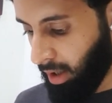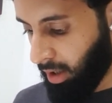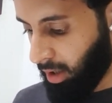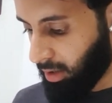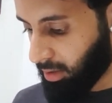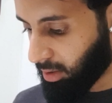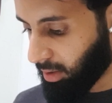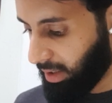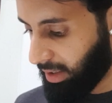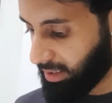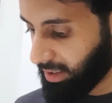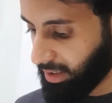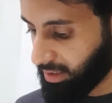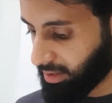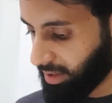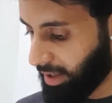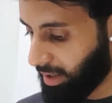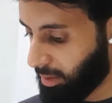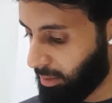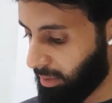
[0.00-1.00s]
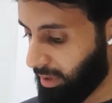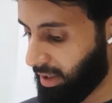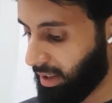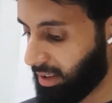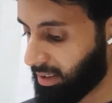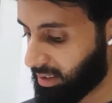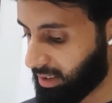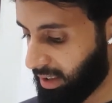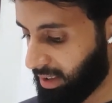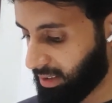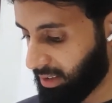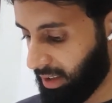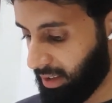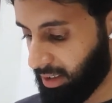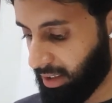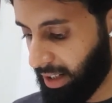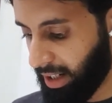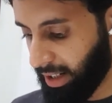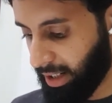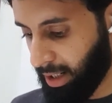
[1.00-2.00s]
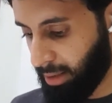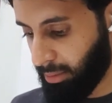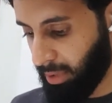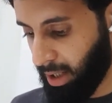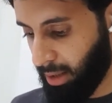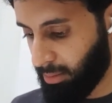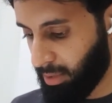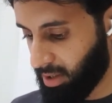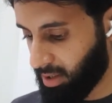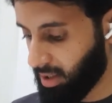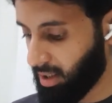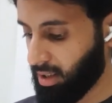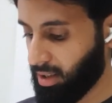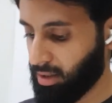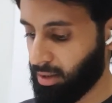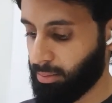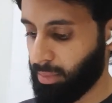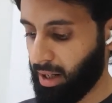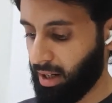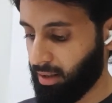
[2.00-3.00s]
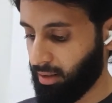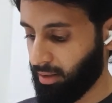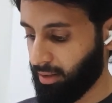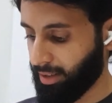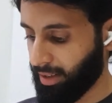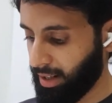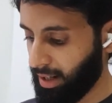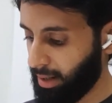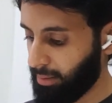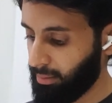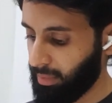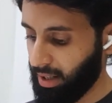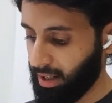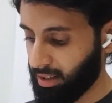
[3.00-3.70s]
So let's get straight to it. It says, in the diagram, ABCD is a parallelogram.